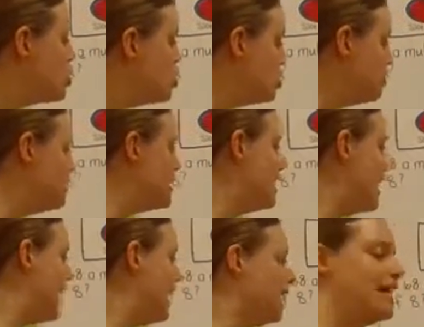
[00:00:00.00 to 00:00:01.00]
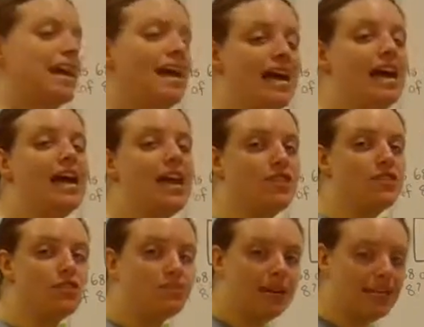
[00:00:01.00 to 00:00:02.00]
2 and 9,
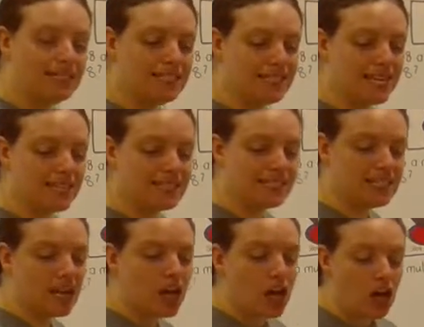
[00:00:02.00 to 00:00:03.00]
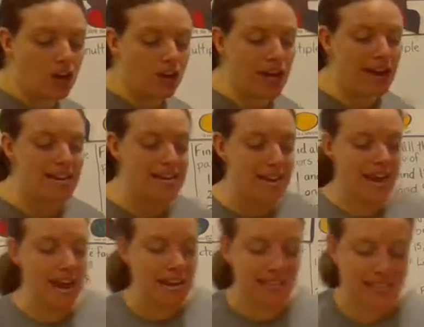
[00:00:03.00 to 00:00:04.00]
and 3 and 6. Okay,
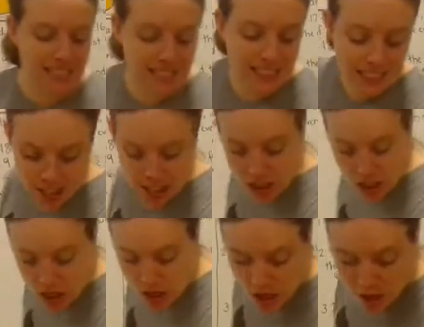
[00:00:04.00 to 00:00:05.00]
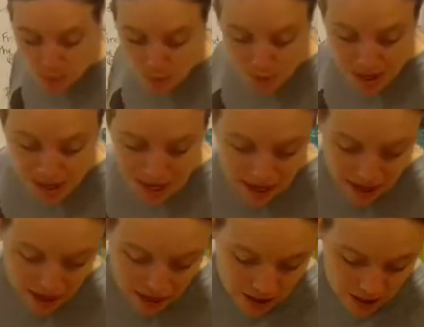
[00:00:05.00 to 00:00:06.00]
next we
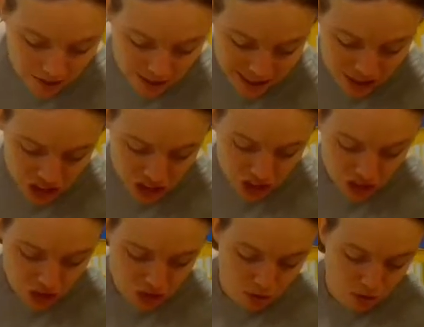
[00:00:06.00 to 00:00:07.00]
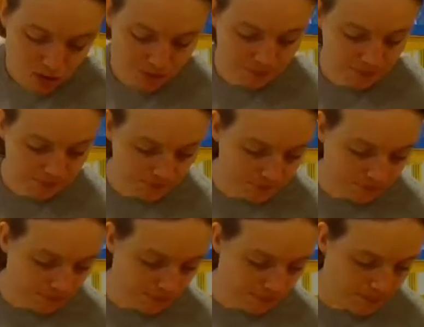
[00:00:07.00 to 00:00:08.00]
are going to
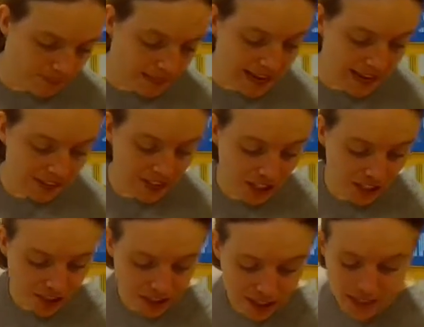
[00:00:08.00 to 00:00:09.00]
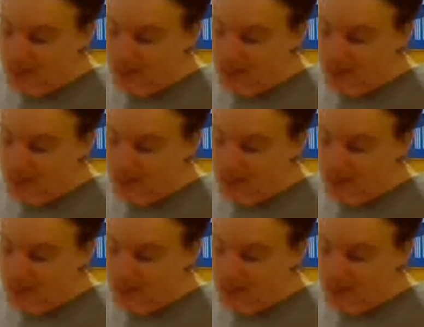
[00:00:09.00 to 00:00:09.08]
have a look